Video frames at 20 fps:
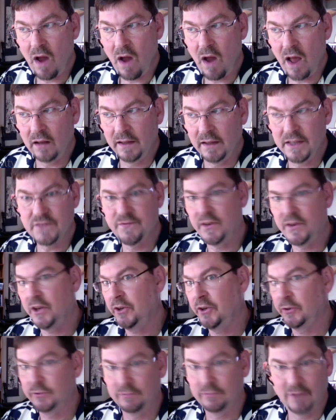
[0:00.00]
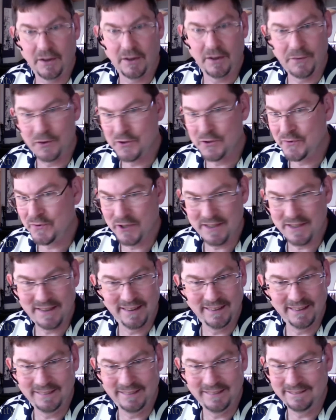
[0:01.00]
Let's vote on those
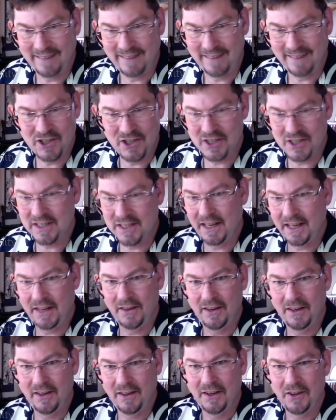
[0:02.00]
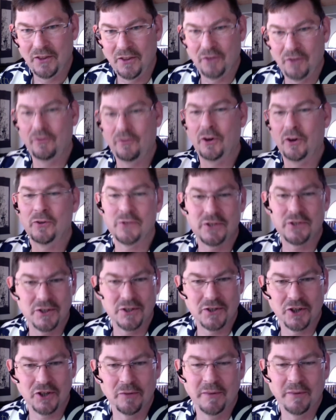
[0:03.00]
14 and just let the votes
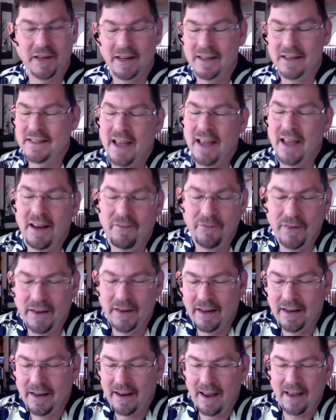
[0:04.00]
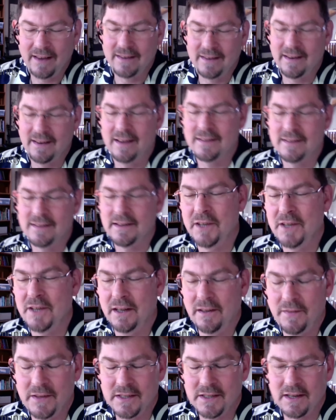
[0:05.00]
determine. And it's kind of funny, as I'm
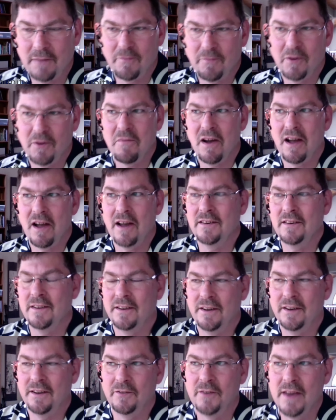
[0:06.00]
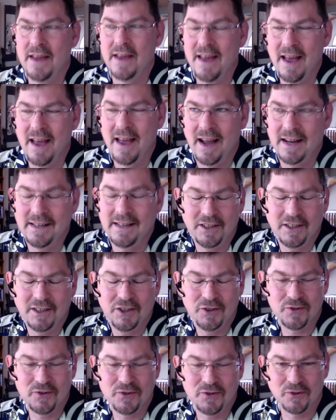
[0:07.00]
telling this, I'm reminded of, I did a
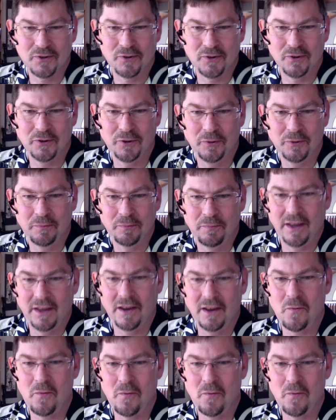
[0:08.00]
user group thing